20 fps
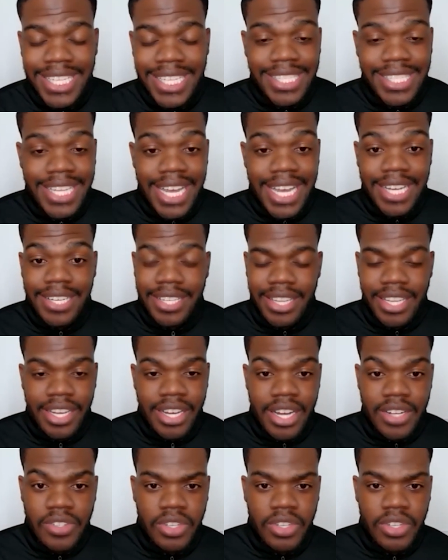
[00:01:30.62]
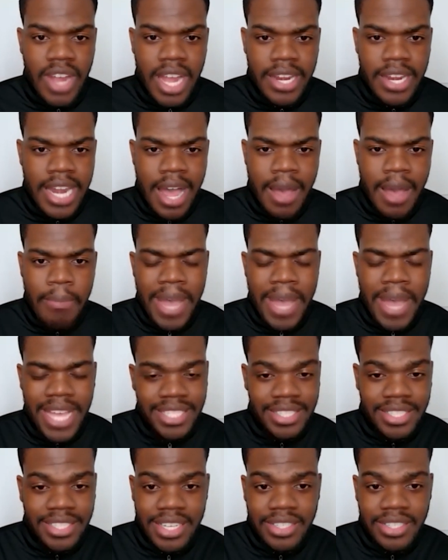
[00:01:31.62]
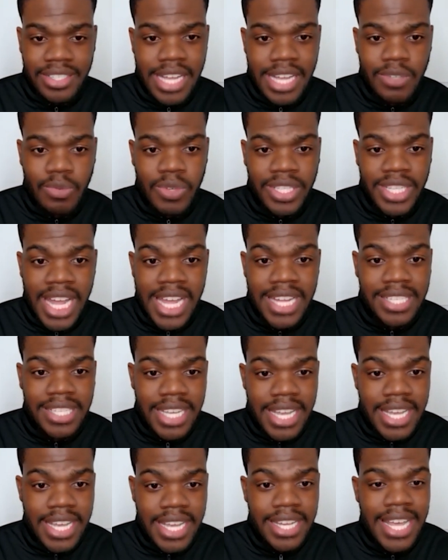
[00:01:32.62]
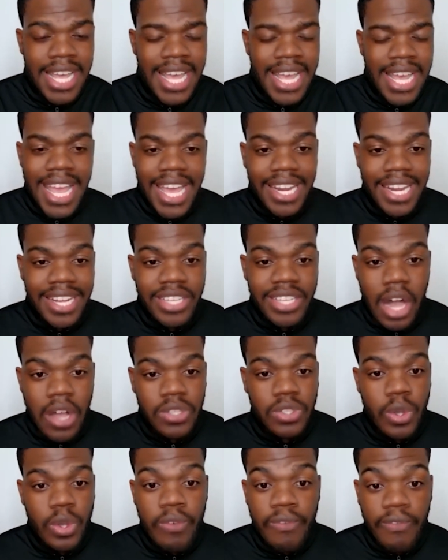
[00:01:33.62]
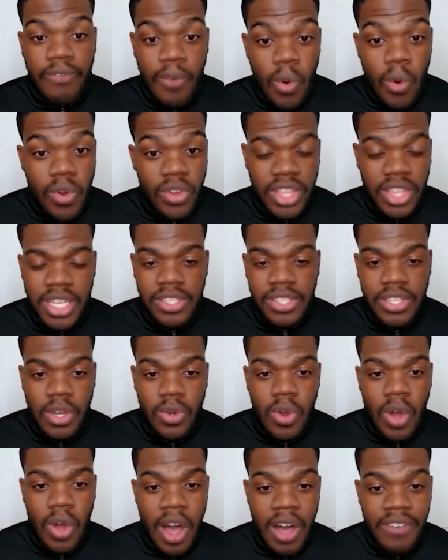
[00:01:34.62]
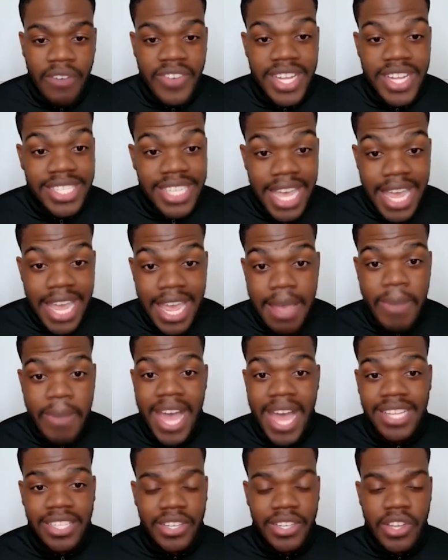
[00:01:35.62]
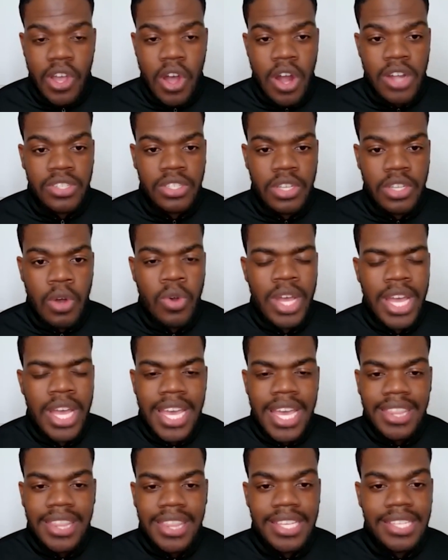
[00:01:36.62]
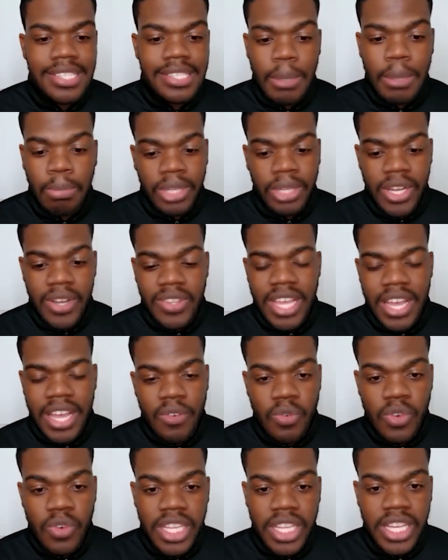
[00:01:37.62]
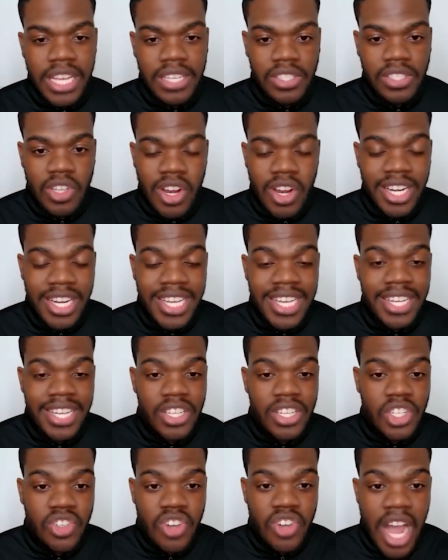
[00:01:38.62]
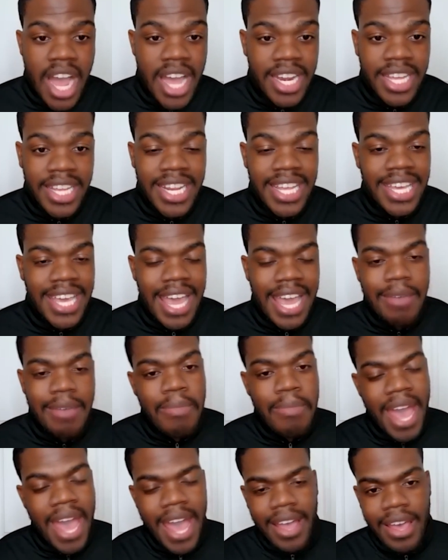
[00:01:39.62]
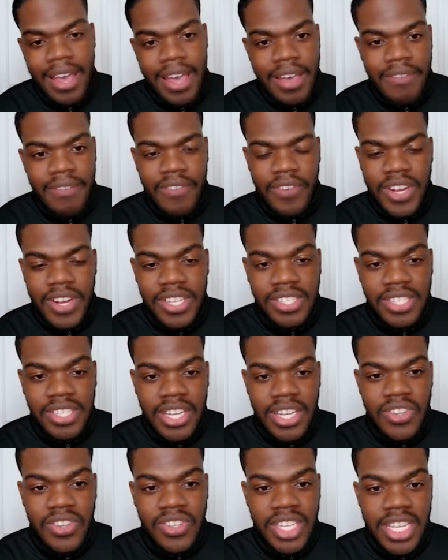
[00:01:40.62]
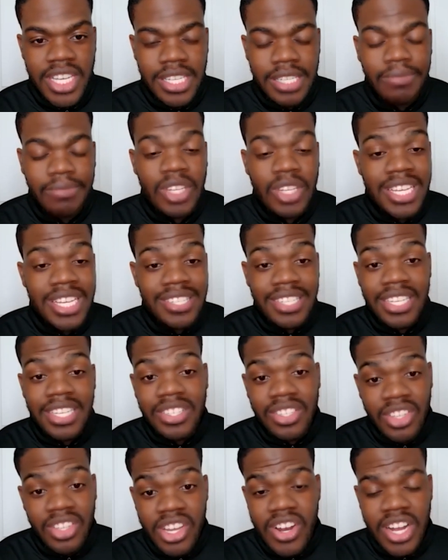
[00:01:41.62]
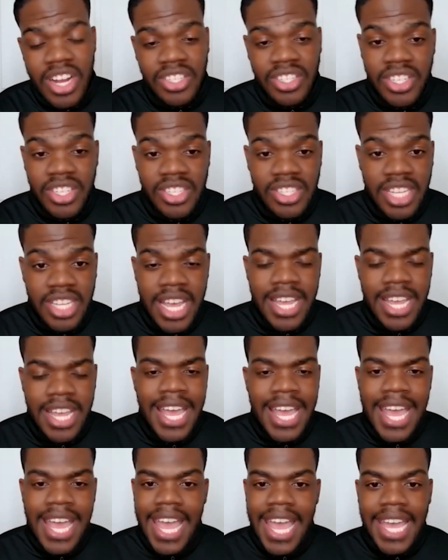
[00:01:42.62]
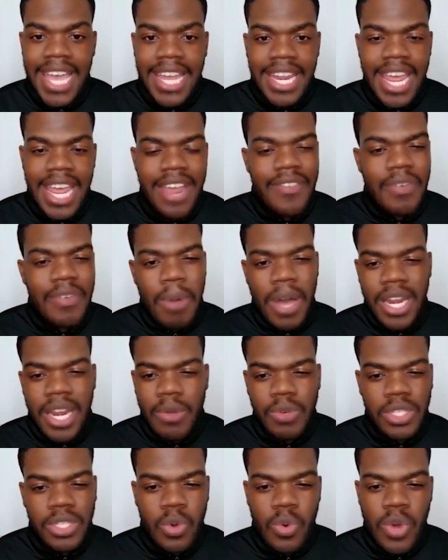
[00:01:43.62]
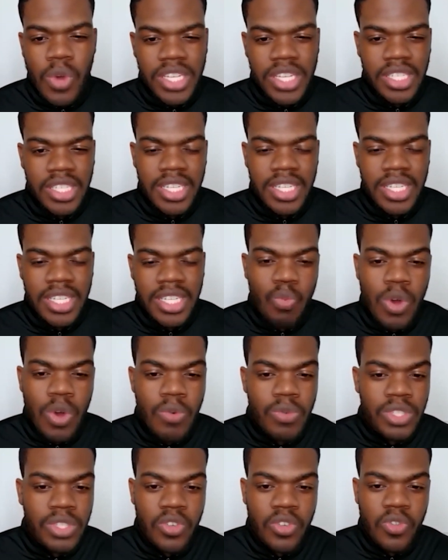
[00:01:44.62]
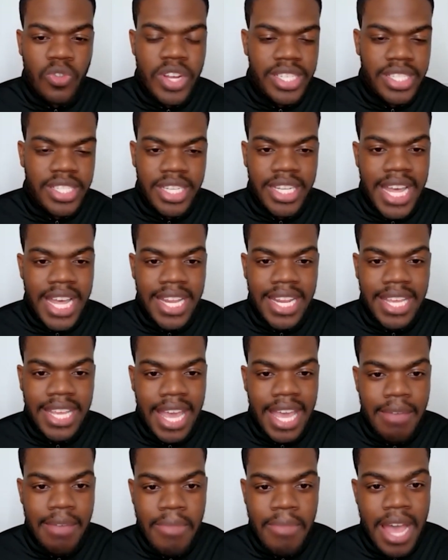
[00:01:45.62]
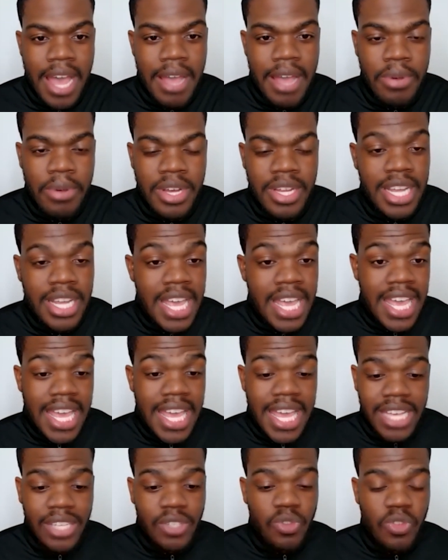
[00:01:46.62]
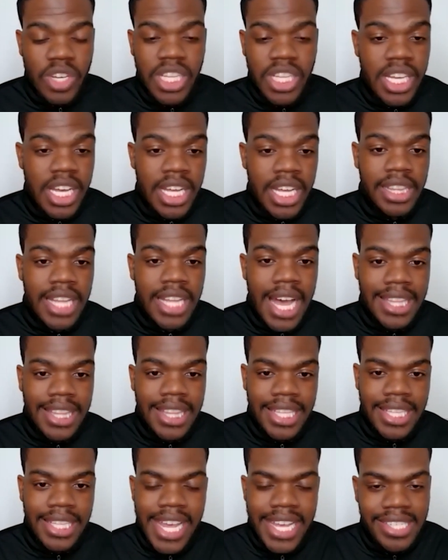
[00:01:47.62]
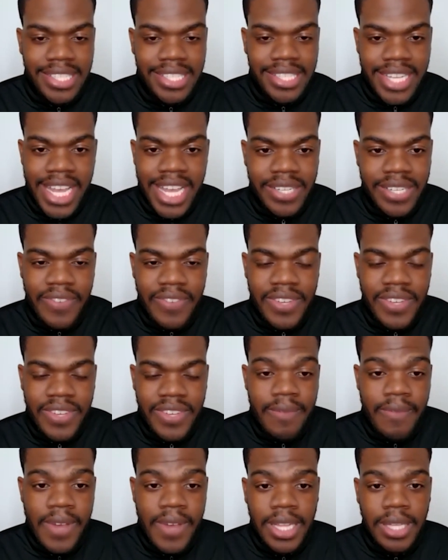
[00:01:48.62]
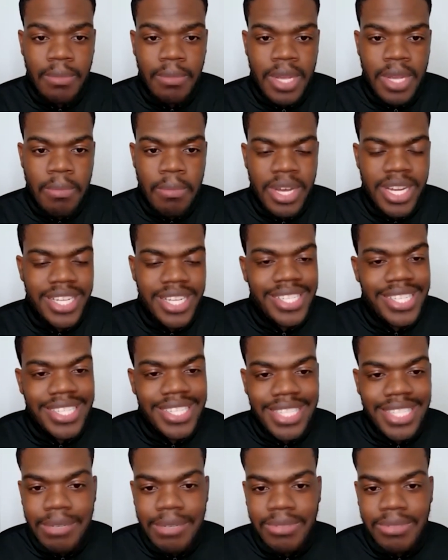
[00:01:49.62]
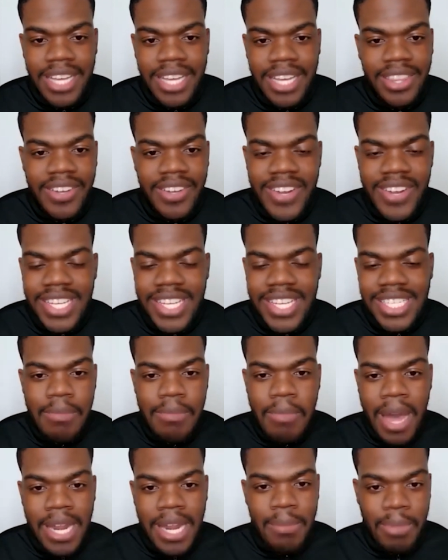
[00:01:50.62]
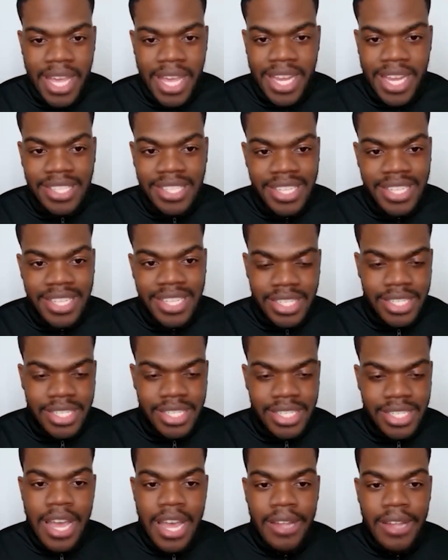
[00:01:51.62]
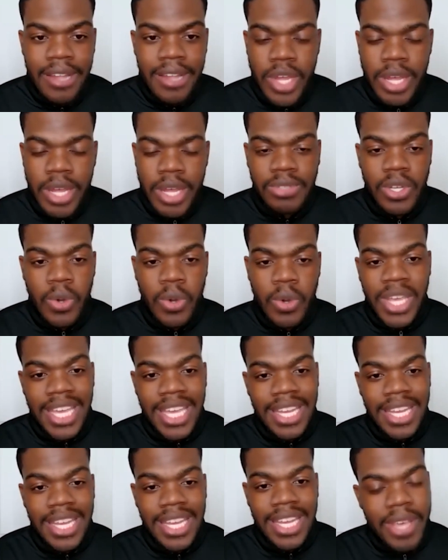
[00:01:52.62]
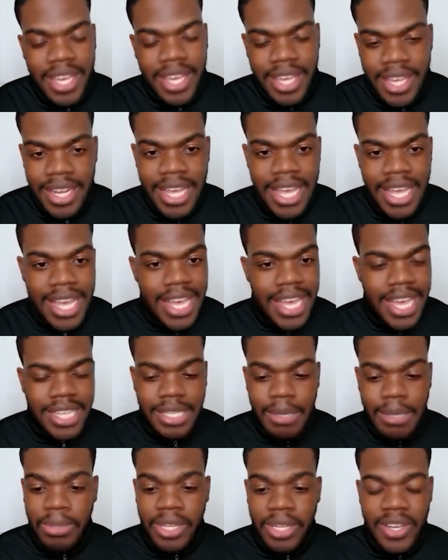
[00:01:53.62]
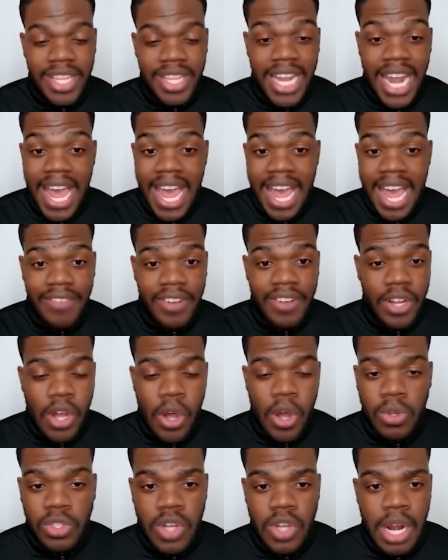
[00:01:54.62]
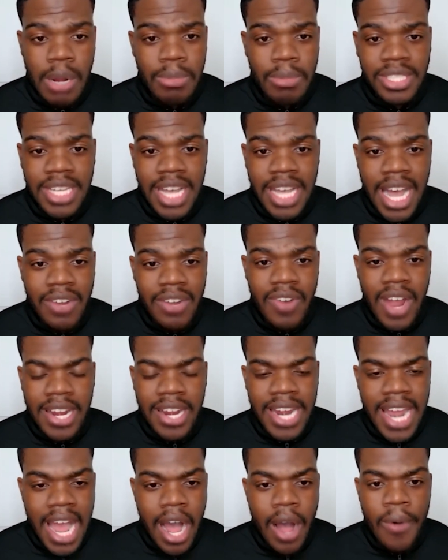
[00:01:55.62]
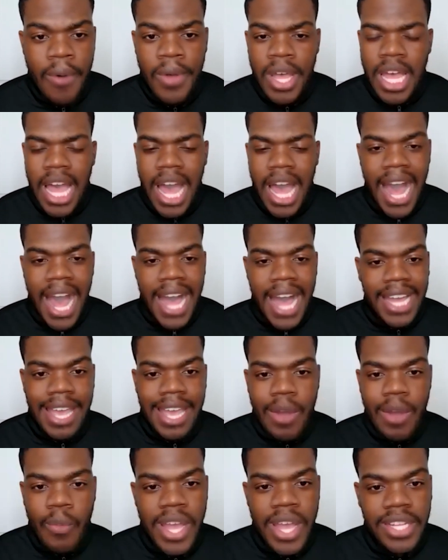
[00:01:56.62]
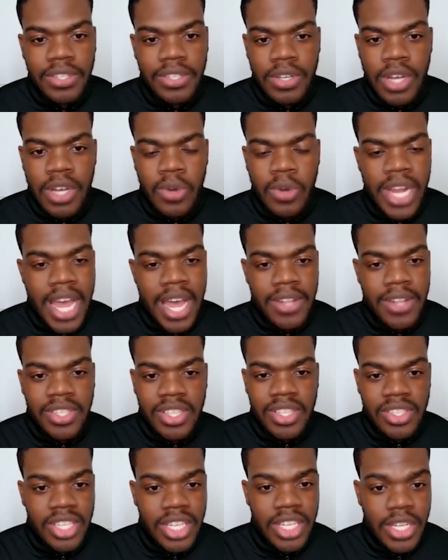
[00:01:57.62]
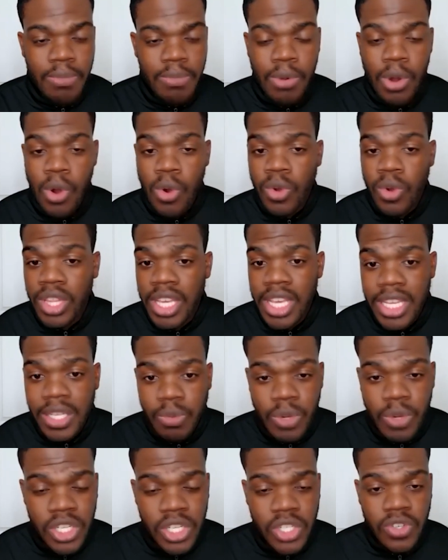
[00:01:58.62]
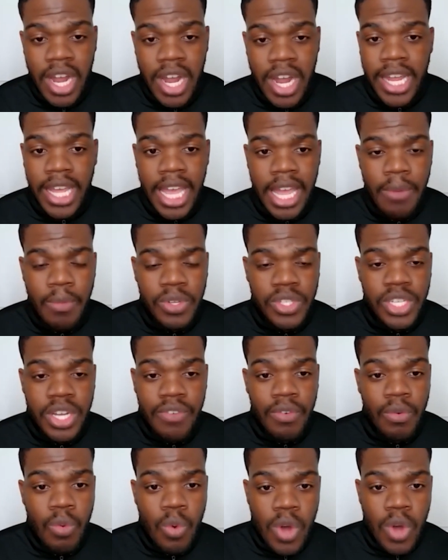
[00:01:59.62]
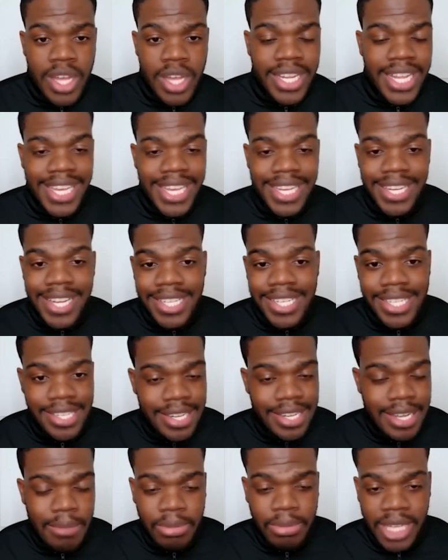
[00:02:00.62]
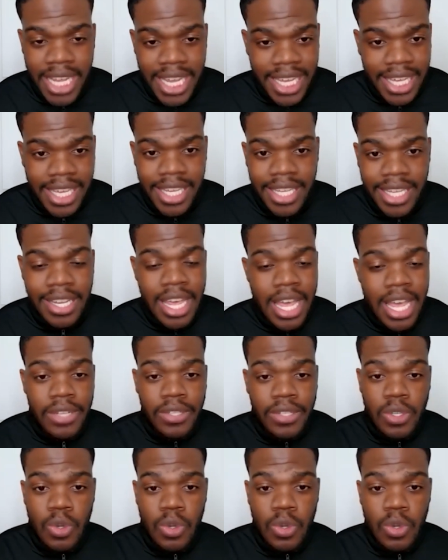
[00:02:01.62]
second in the country right now in passing touchdowns with 19, and he's also fourth in total offense and passing yards. So this is a player that really has started to hit his stride, and he came back for his senior season, his sixth year, I should say. And everybody was questioning what was the reasoning that he came back, but he's really unlocked the next stage of his development. But it just seems like there isn't anybody paying attention to him. So Kenny Pickett is a player that I have a gold star beside right now. I can't wait to go down to the Senior Bowl or the East West Shrine game, whichever one that he does end up playing in, to